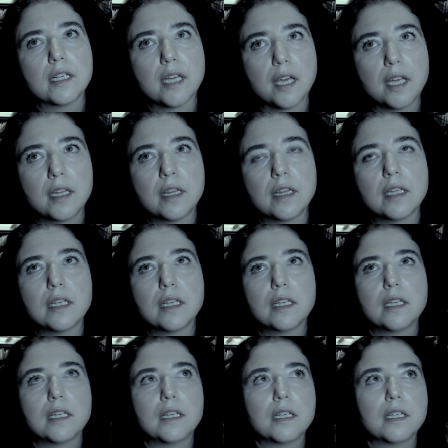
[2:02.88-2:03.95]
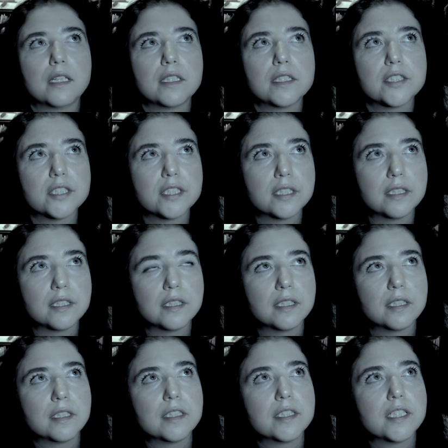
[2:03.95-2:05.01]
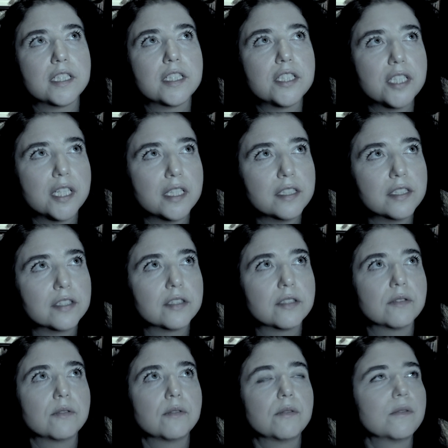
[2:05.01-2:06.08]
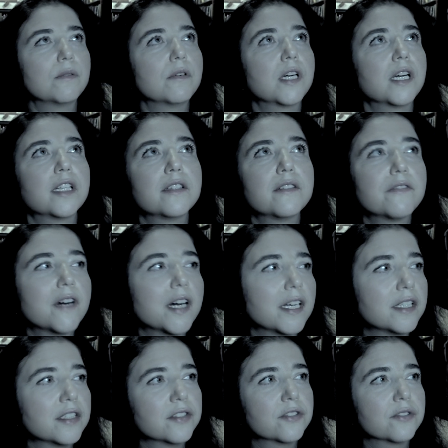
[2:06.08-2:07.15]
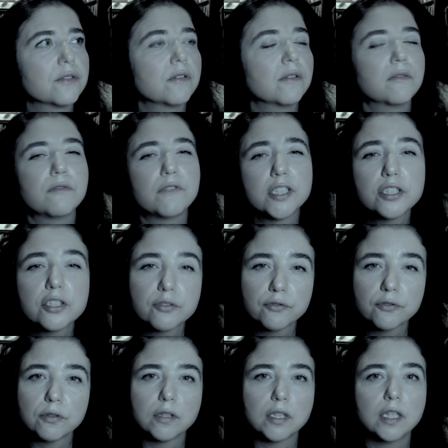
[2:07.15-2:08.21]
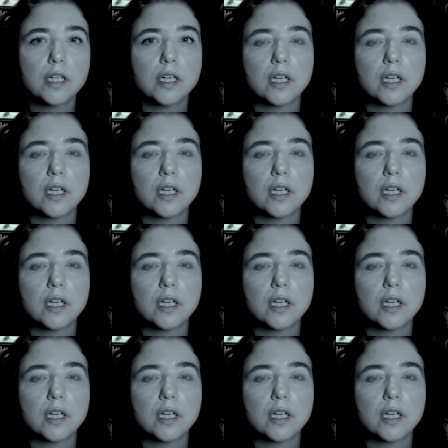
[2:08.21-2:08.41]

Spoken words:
can suggest or advise or wish for